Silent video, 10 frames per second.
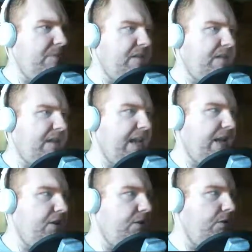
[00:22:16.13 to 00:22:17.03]
scan
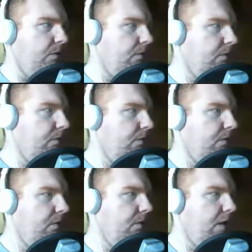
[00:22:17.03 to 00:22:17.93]
you?
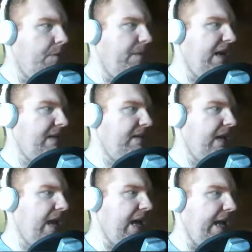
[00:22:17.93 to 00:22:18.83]
I'm a nice
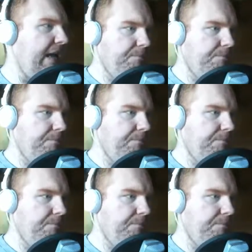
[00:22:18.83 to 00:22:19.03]
guy.